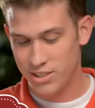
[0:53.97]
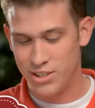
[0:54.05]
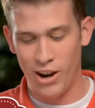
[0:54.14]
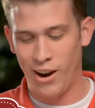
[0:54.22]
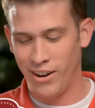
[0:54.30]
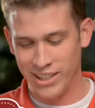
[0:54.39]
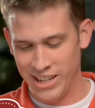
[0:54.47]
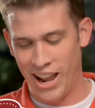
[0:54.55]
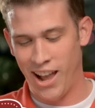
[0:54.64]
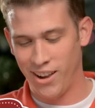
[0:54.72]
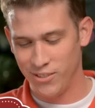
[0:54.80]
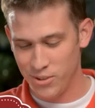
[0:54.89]
Staring
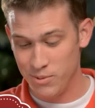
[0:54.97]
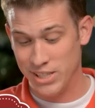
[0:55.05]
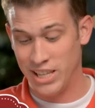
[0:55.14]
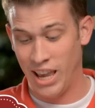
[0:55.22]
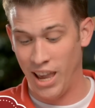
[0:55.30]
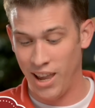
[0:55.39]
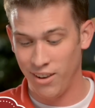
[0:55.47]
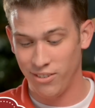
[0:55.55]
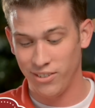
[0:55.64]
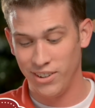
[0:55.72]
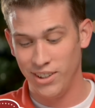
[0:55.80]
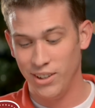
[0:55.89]
down from his cave
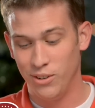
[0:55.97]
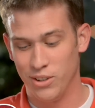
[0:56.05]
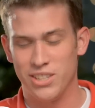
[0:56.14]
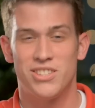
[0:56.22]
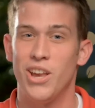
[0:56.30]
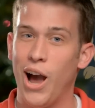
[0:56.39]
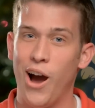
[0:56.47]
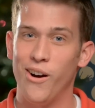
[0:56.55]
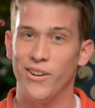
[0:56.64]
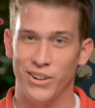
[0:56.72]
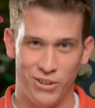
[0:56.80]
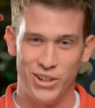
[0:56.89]
with a
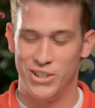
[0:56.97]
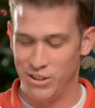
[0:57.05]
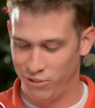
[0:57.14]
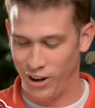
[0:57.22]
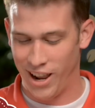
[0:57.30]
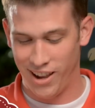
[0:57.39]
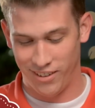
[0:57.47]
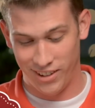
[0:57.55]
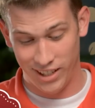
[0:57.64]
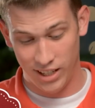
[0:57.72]
sour, grinchy frown